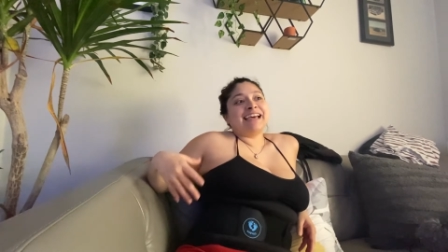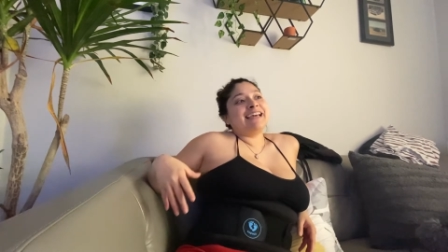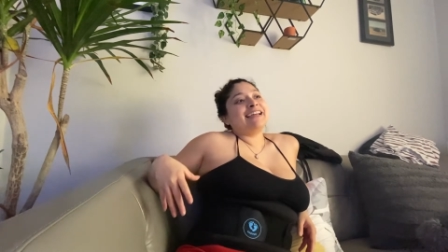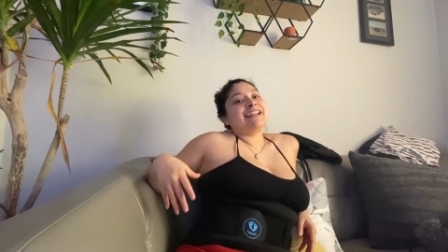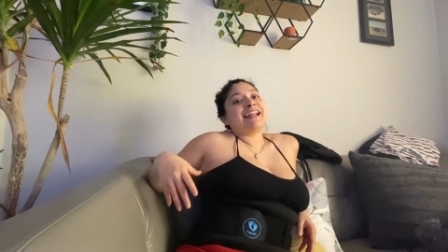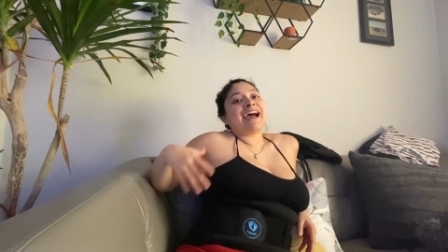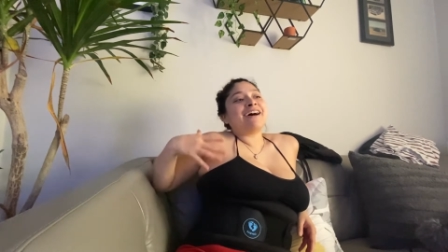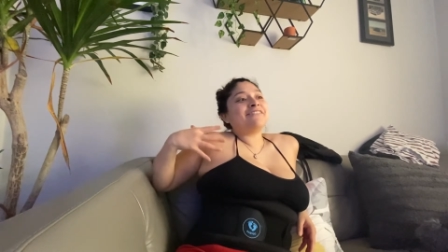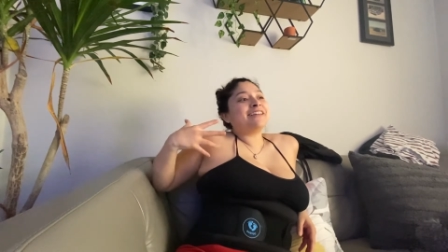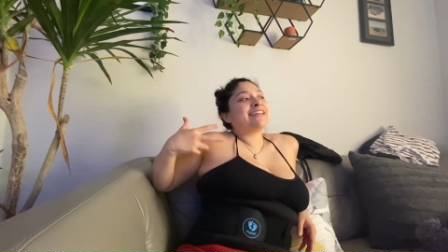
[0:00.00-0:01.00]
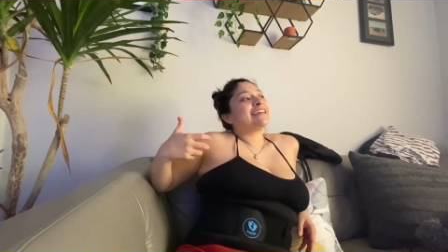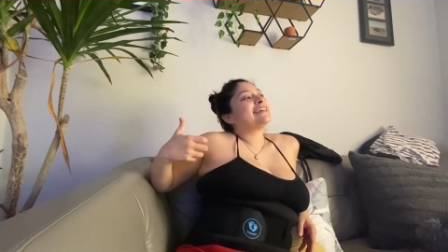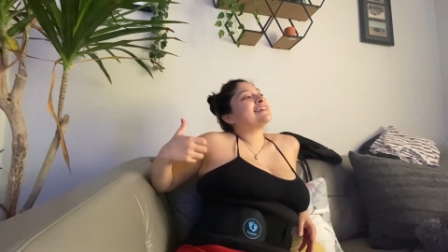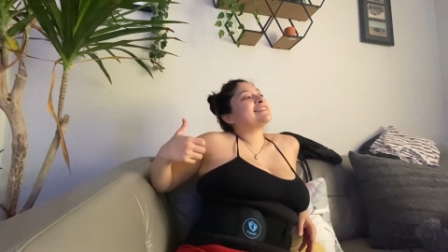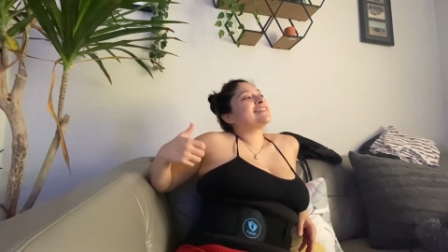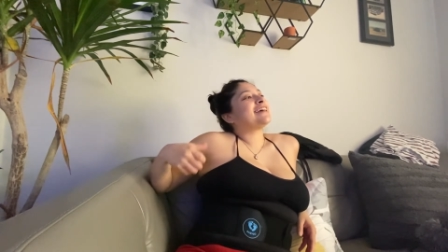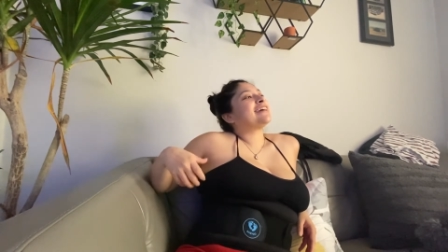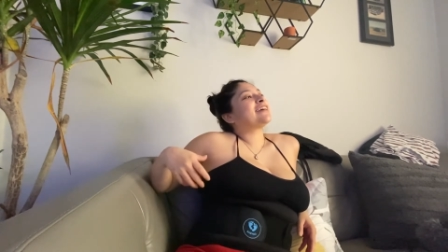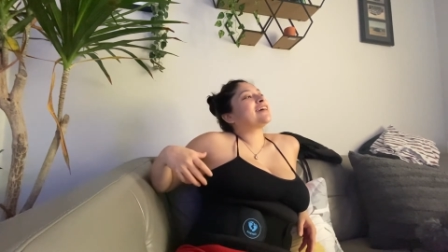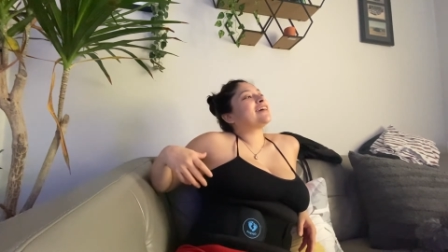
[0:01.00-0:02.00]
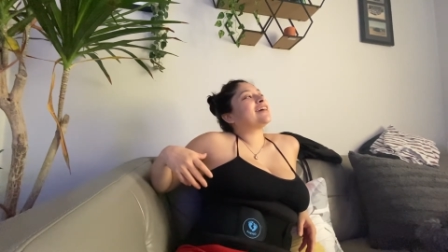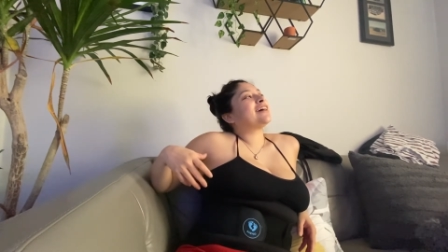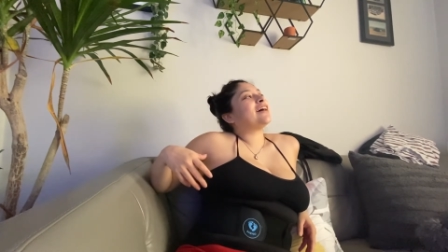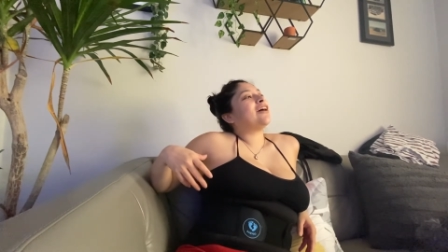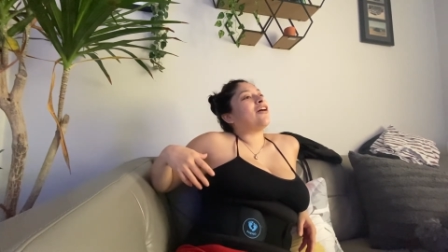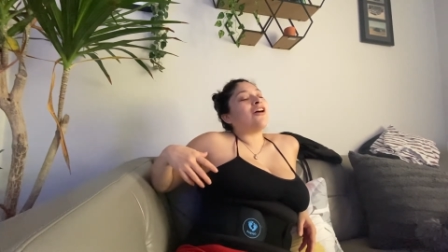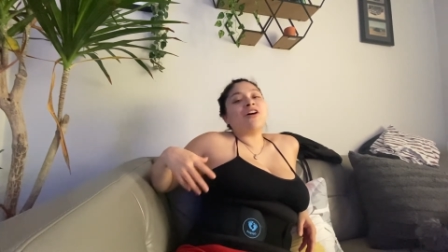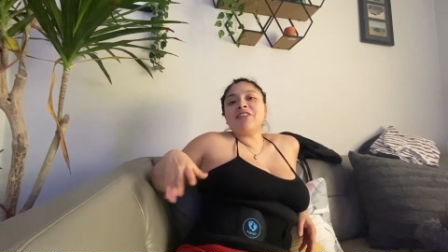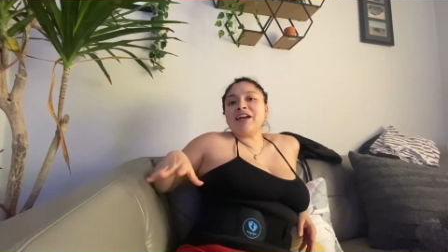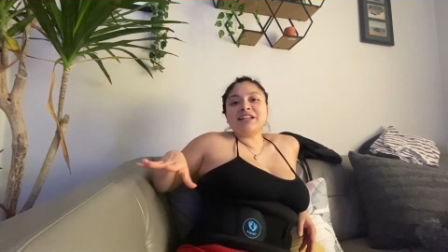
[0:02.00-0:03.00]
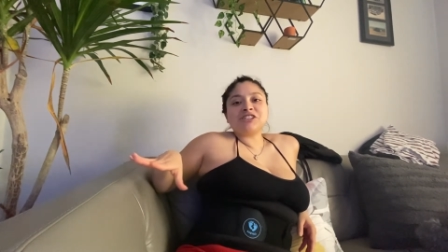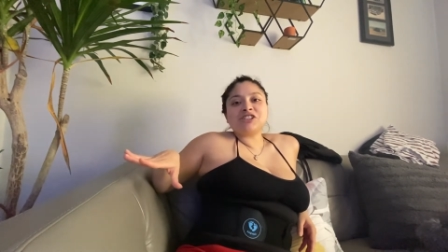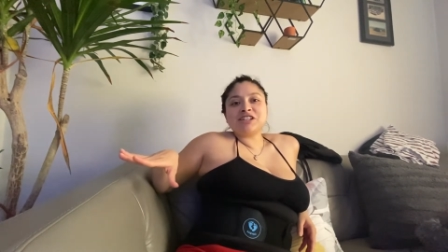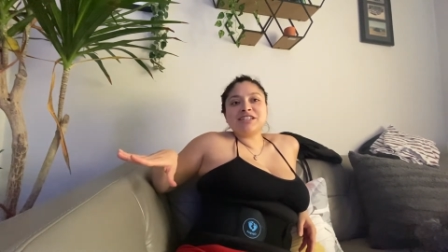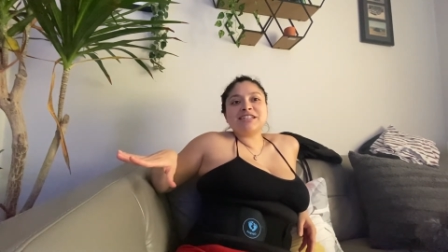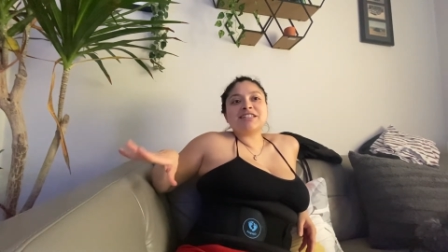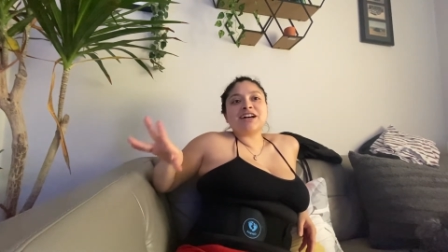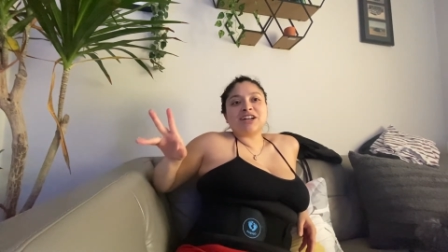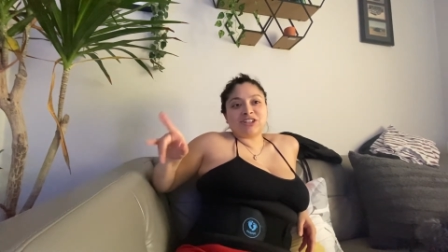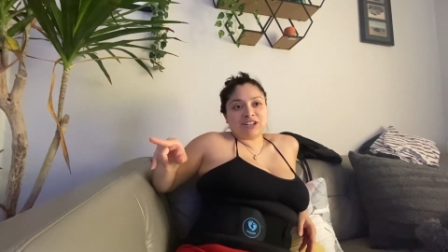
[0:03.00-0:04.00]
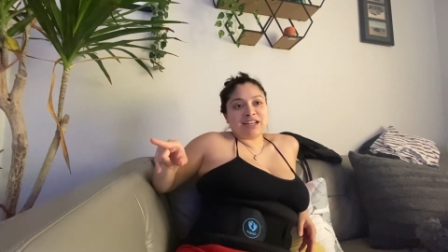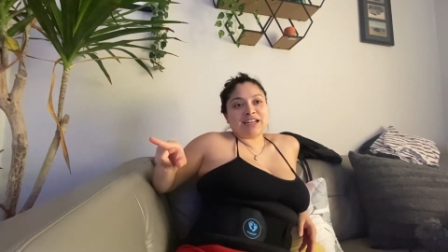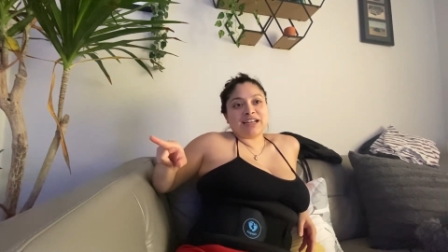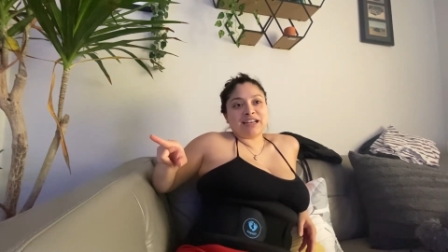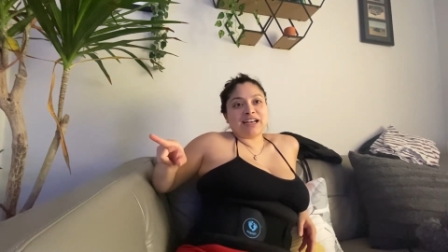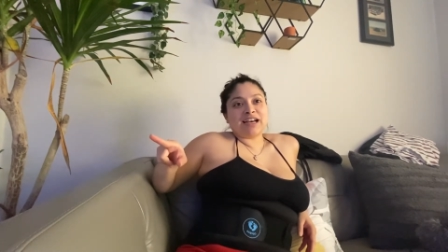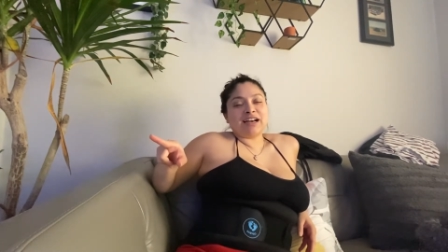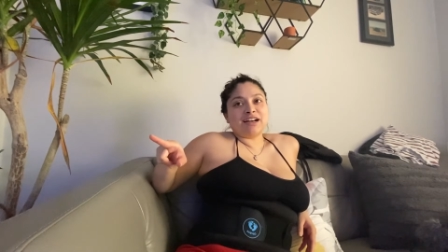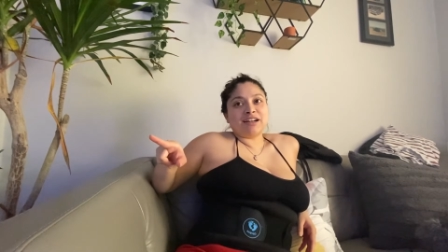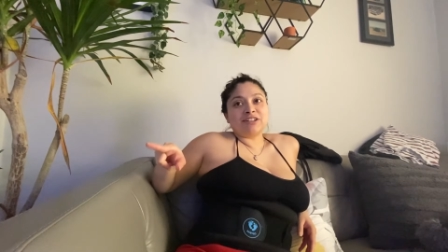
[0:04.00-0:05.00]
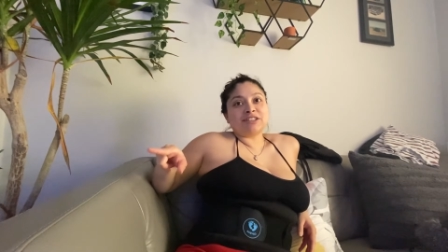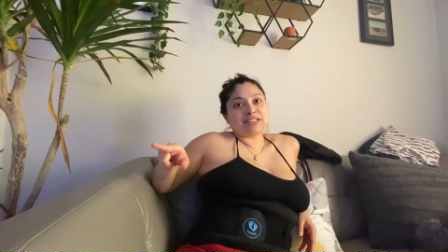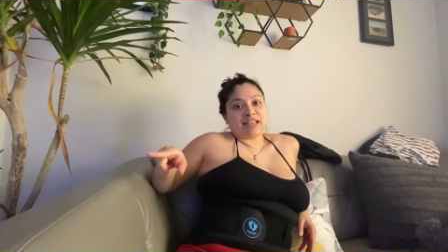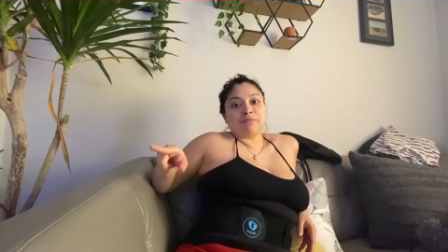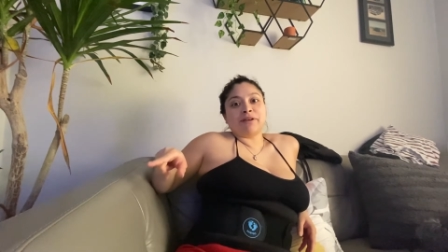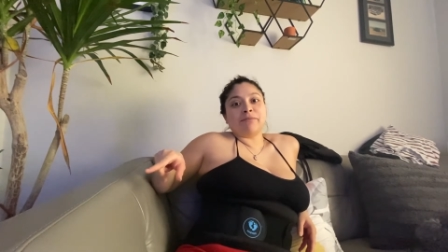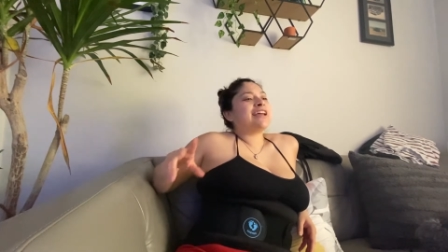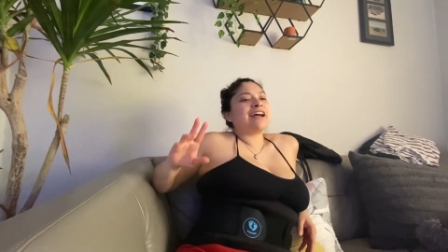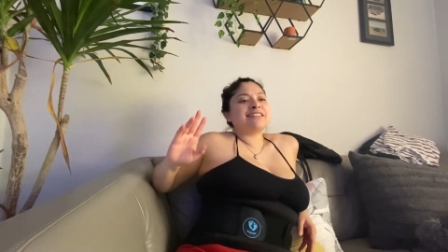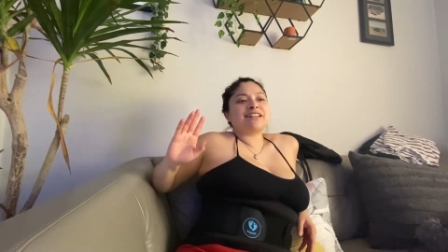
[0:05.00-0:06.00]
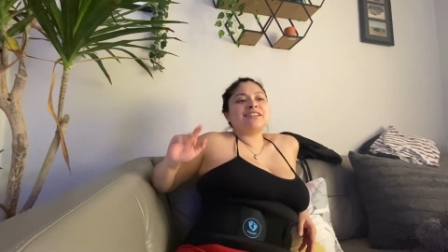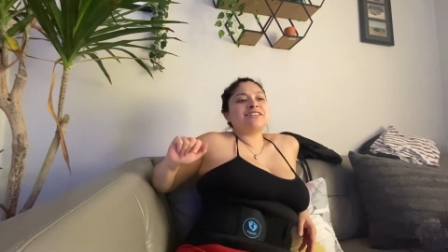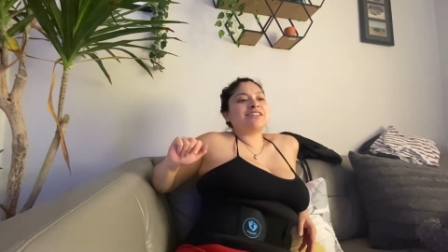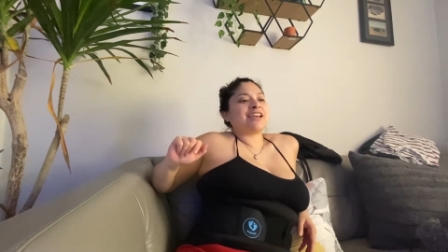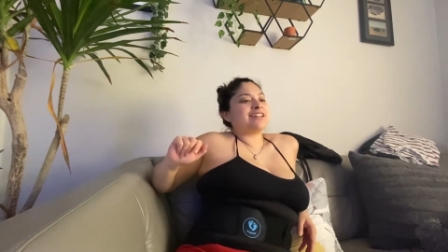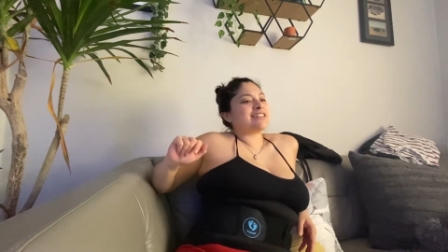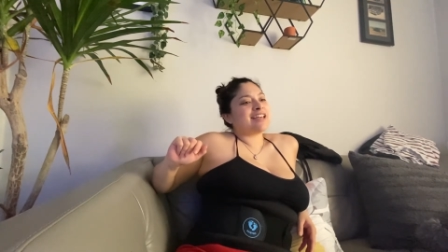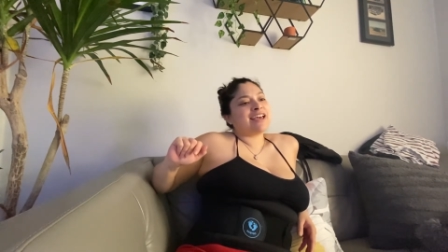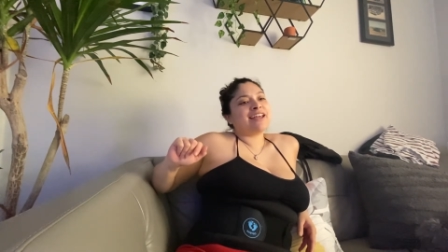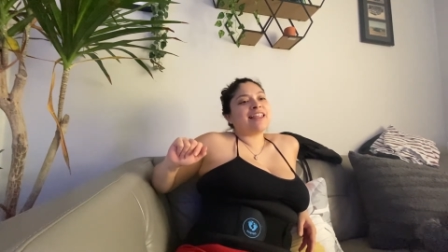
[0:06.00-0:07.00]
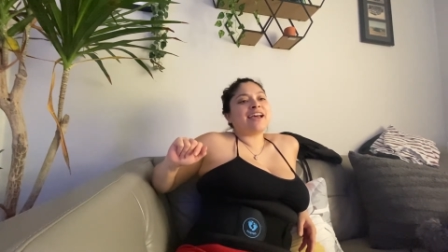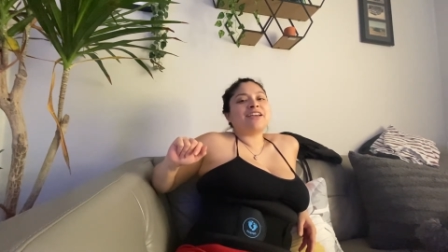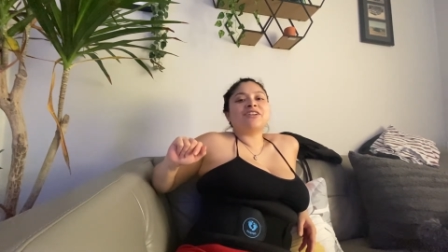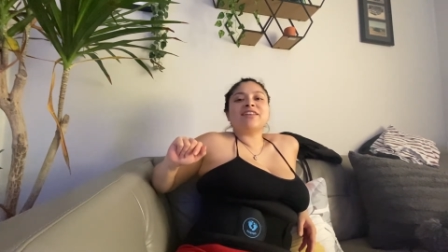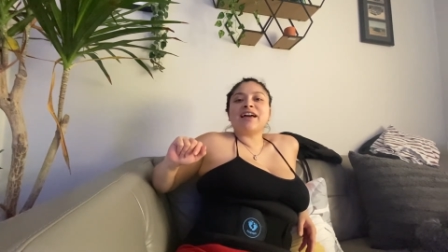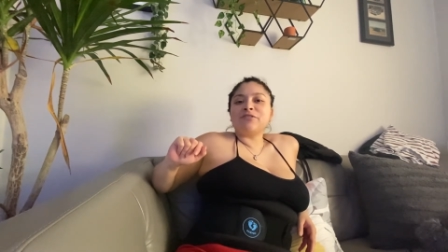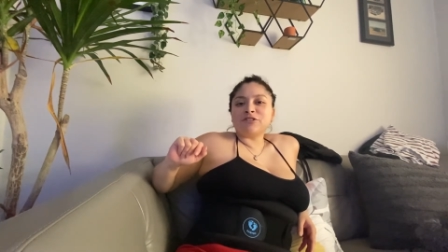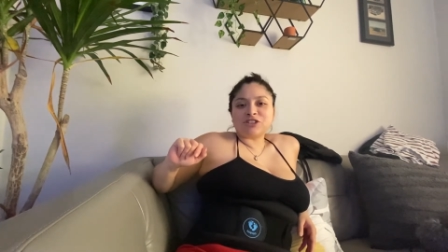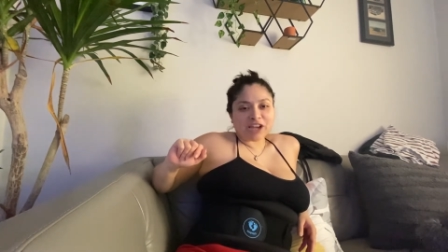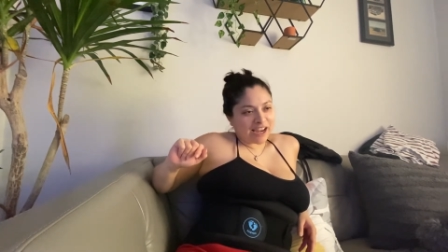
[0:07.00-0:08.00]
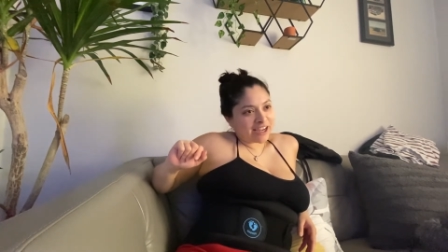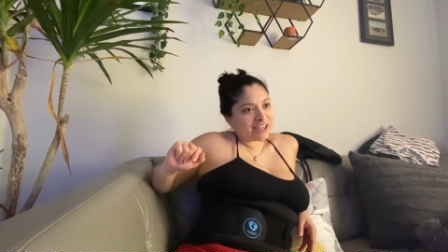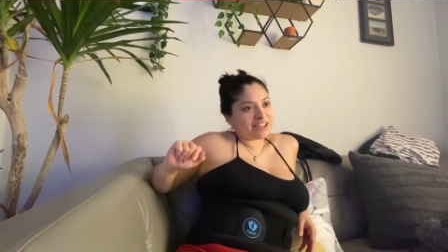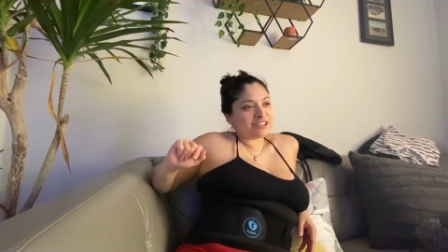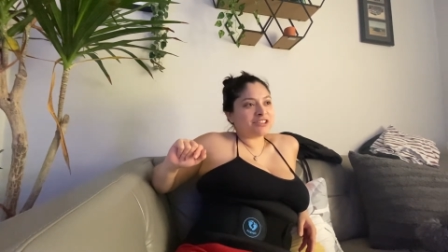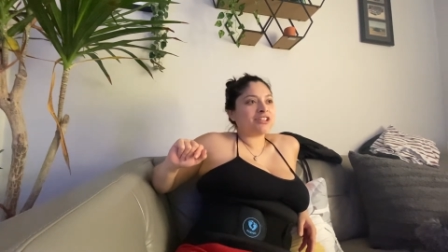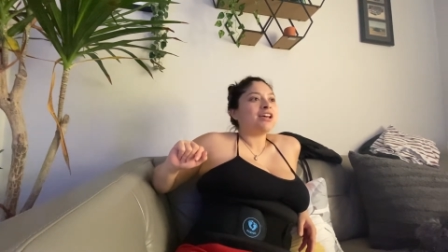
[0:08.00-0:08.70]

and having kids like all that shit is an under uh, understatement yeah it's cliche to say like your life would change